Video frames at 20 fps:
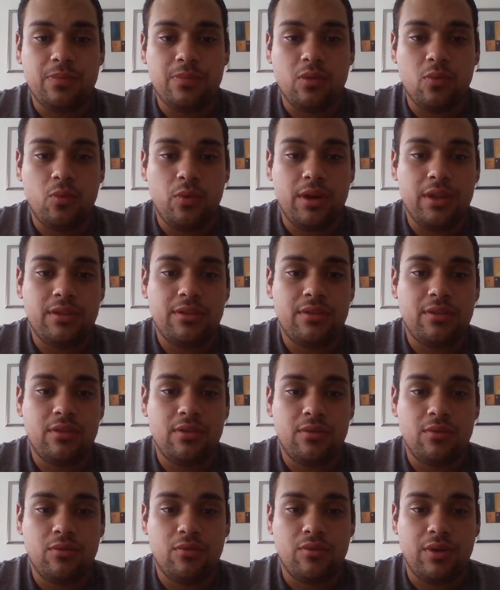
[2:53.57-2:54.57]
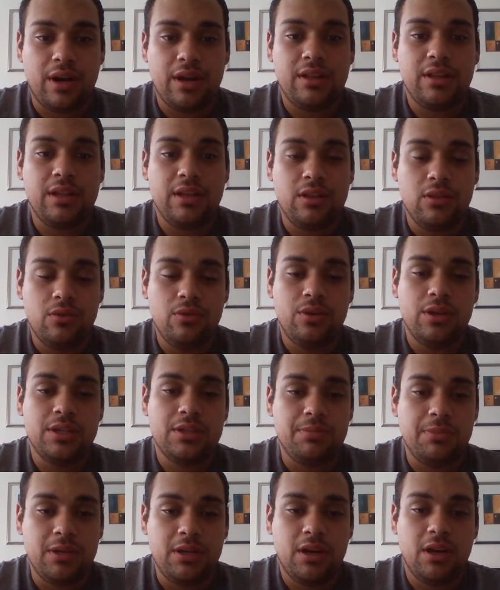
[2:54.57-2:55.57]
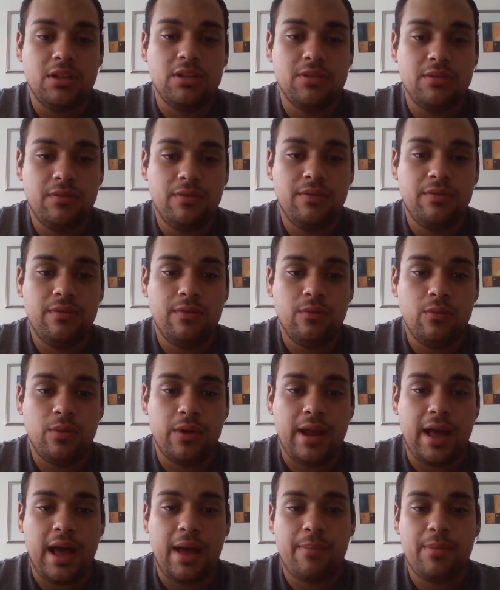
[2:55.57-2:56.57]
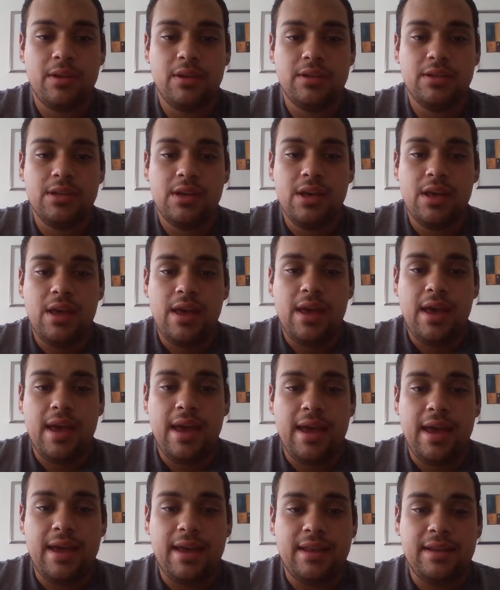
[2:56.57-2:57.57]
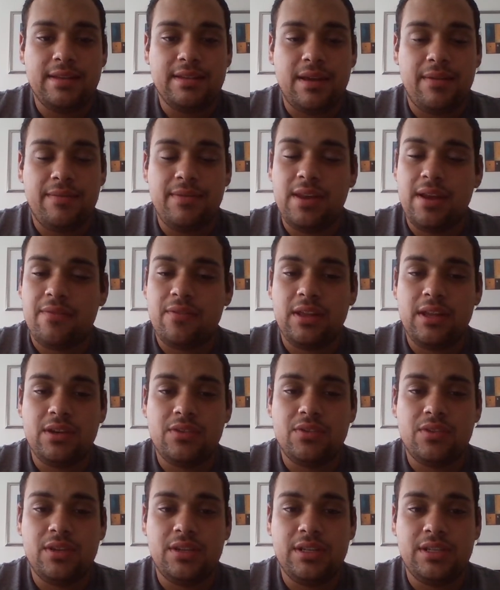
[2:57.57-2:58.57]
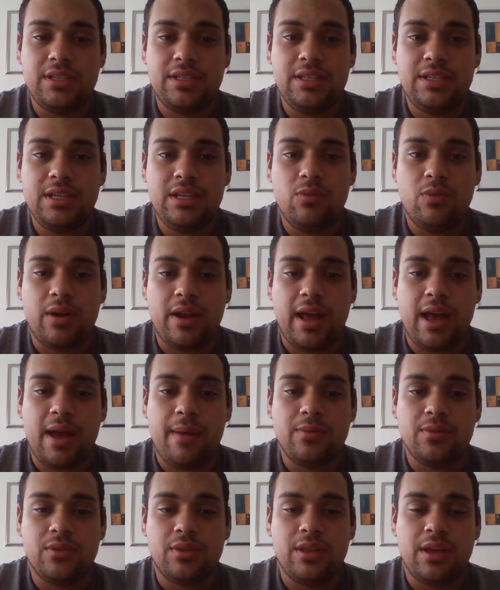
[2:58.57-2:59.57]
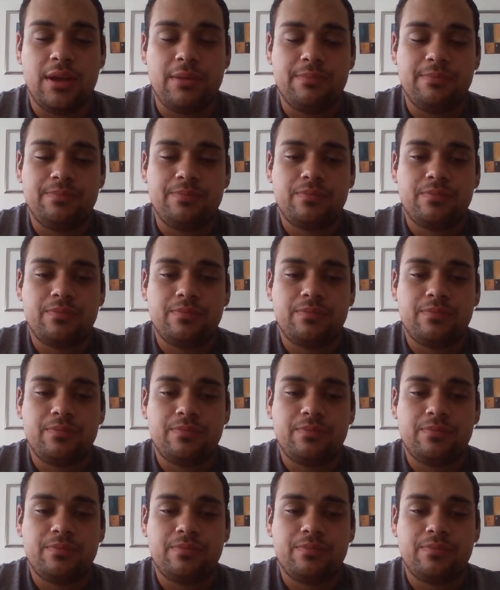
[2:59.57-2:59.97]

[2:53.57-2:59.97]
with Riley and Lucas because of what happened. And I'm definitely interested to see what happens with that.